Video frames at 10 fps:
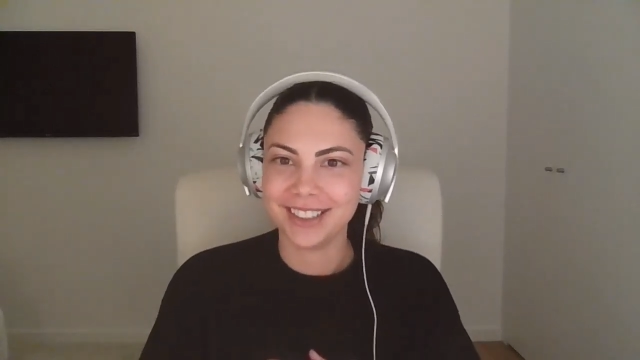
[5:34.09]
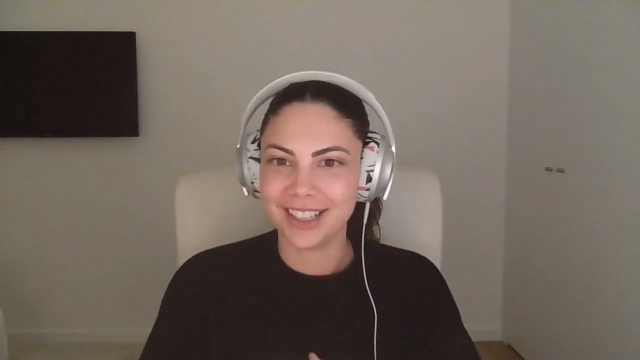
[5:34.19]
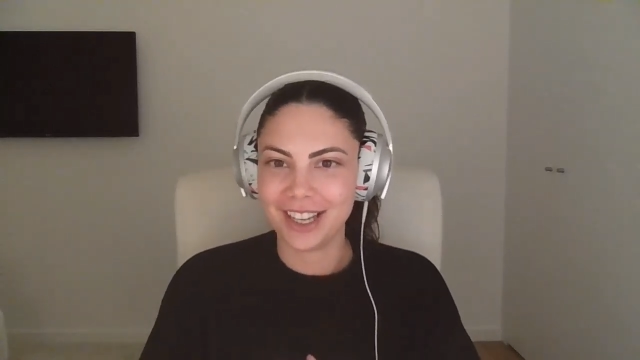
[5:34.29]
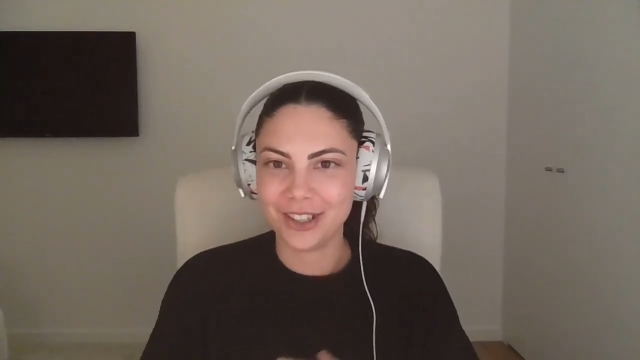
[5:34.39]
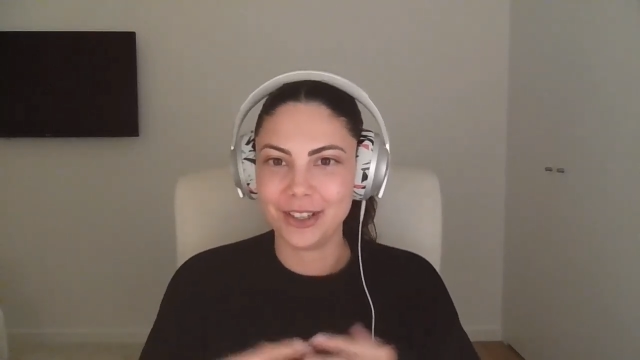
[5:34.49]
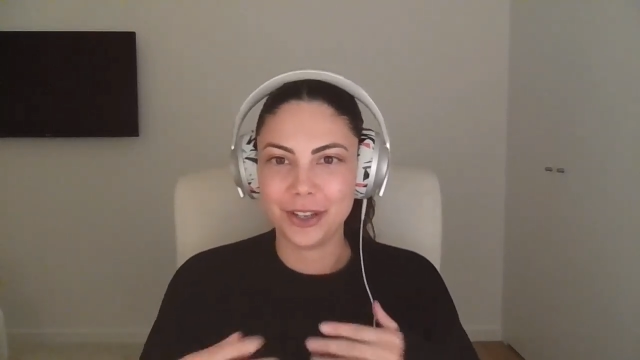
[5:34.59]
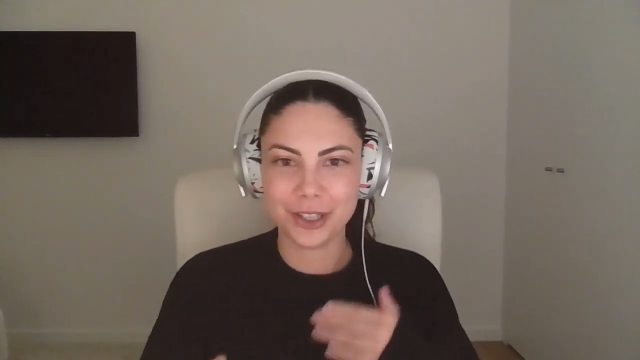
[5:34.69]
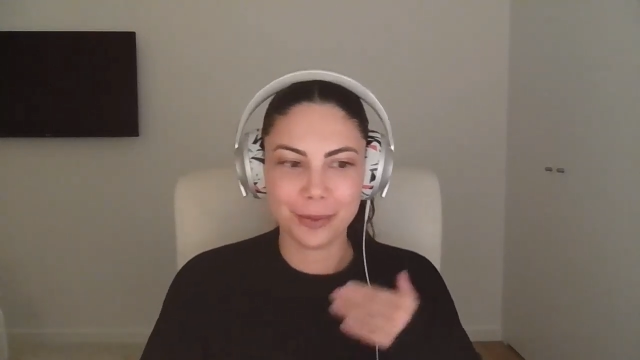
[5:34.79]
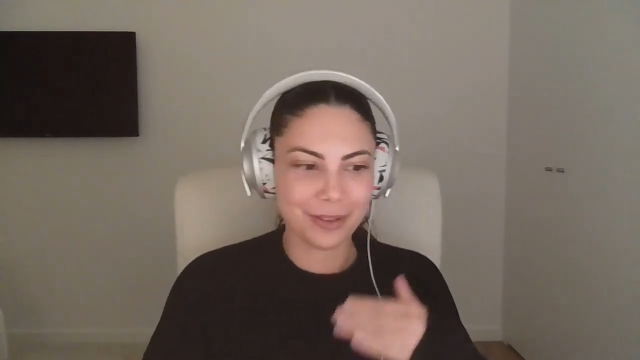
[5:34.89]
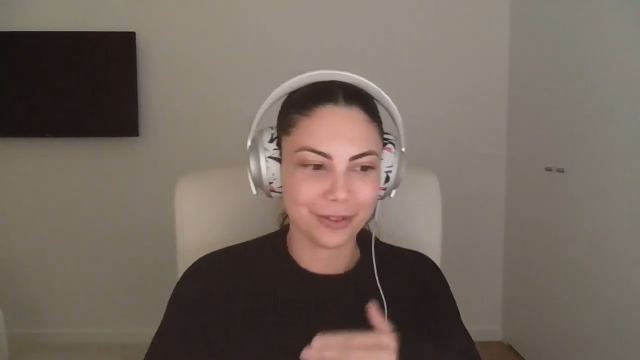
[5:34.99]
and
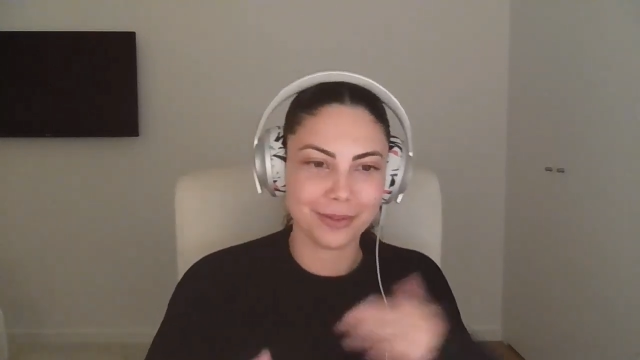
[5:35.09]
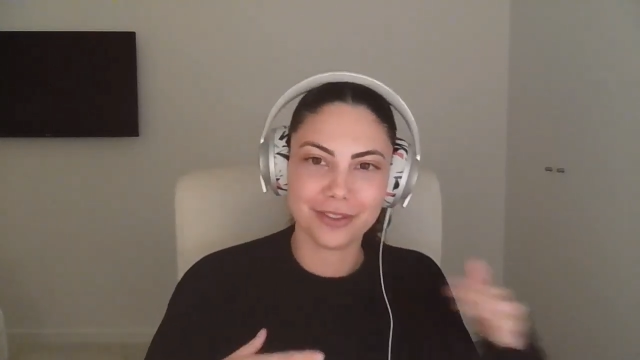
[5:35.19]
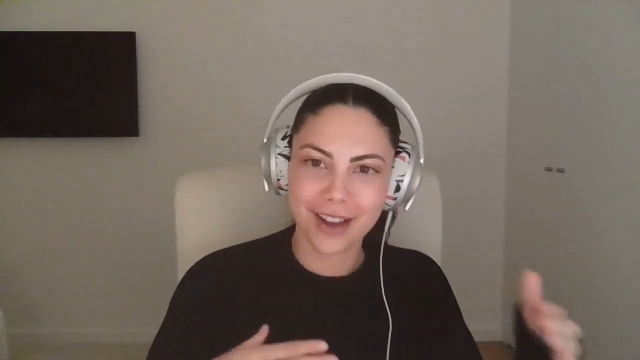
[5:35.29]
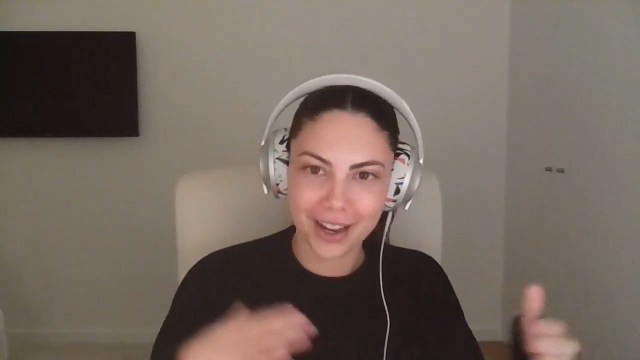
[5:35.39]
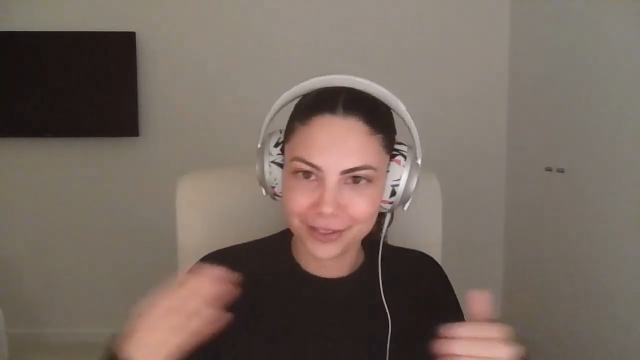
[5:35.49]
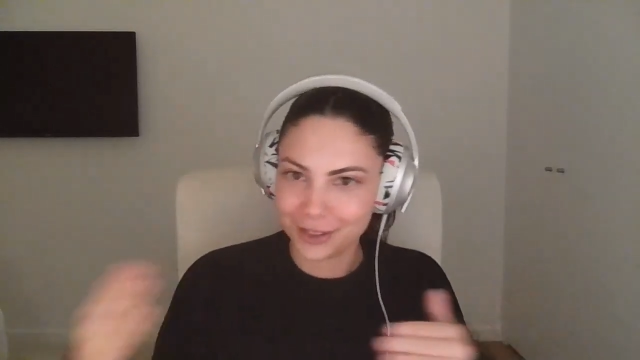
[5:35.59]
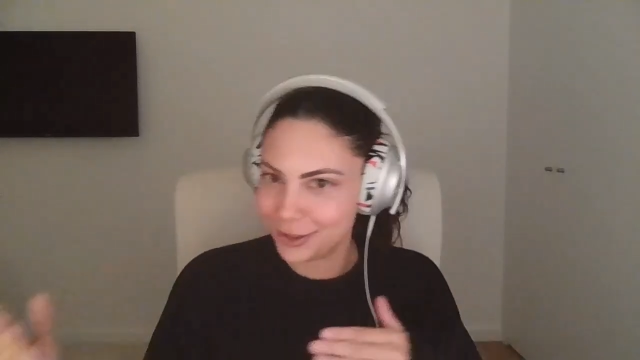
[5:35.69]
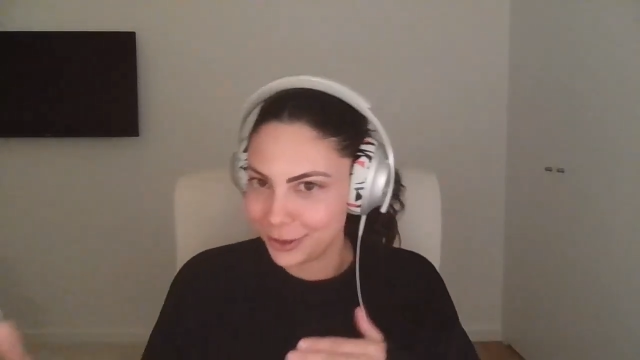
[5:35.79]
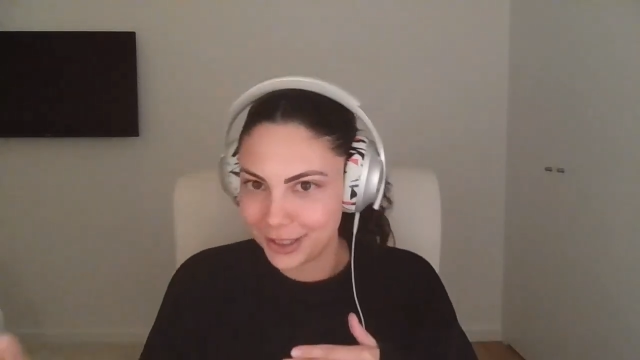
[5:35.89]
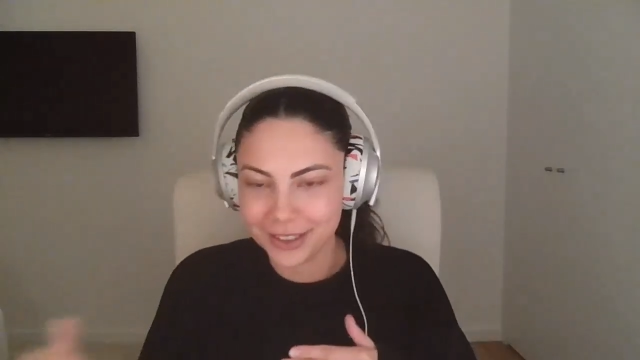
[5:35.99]
you went from 5 to
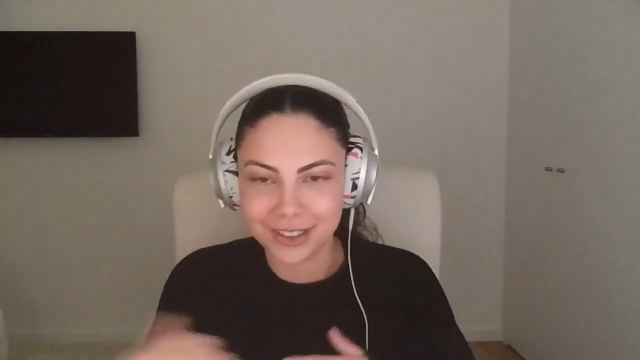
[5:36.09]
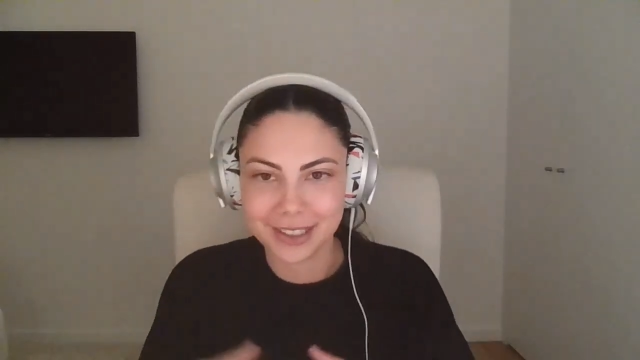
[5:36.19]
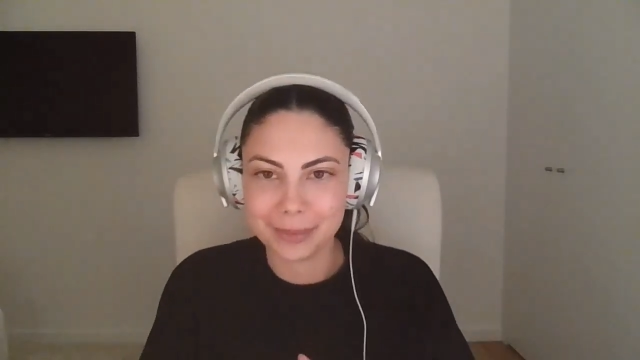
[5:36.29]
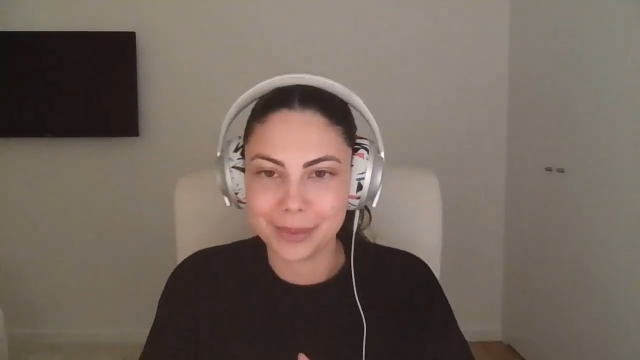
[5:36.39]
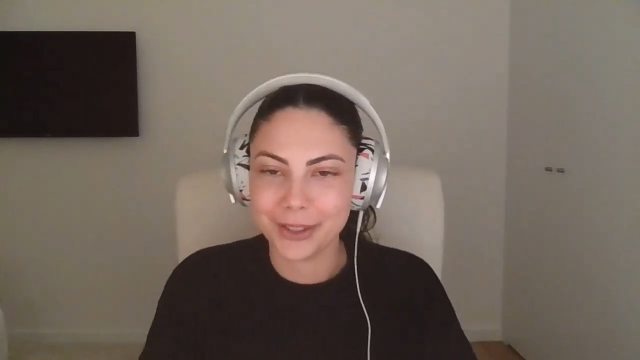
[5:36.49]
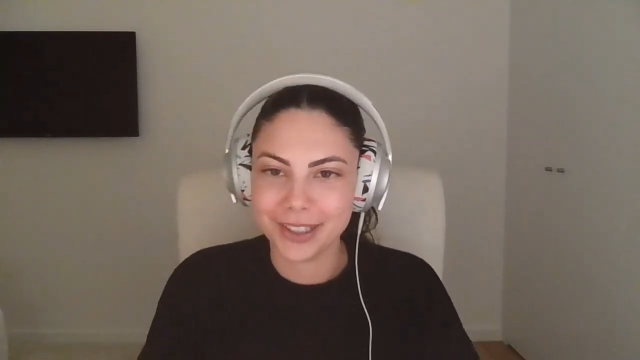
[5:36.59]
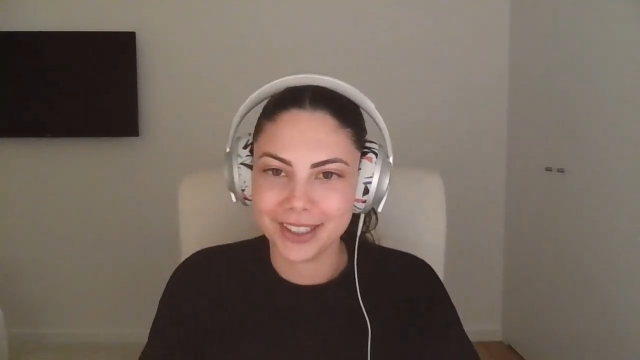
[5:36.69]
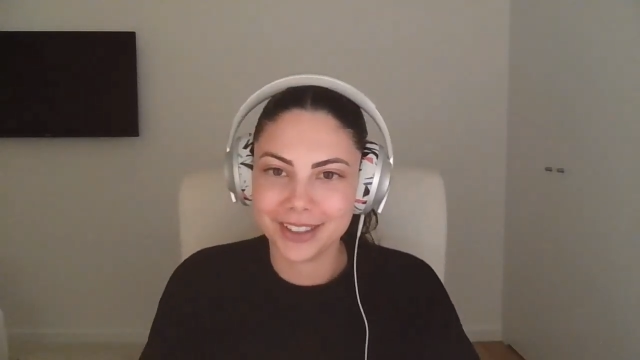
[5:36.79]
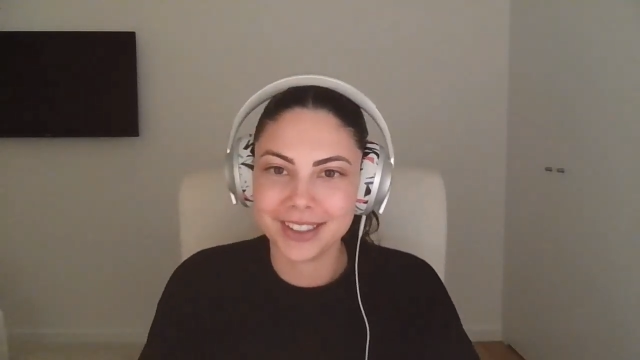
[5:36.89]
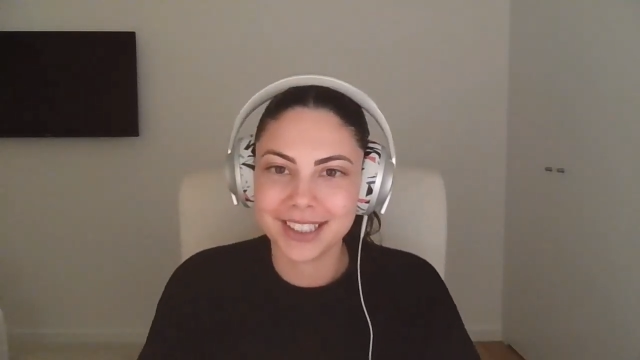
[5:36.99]
200
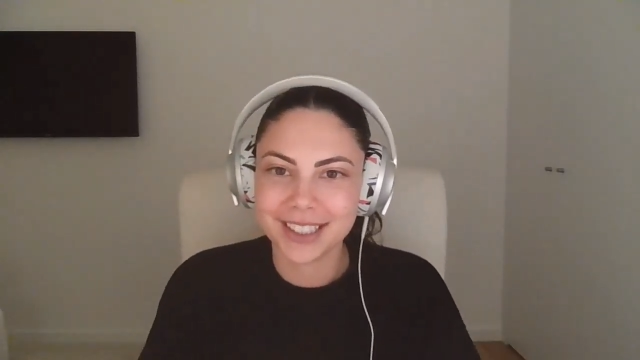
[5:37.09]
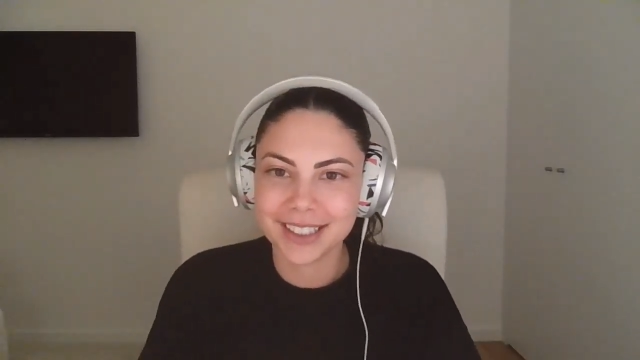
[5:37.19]
employees?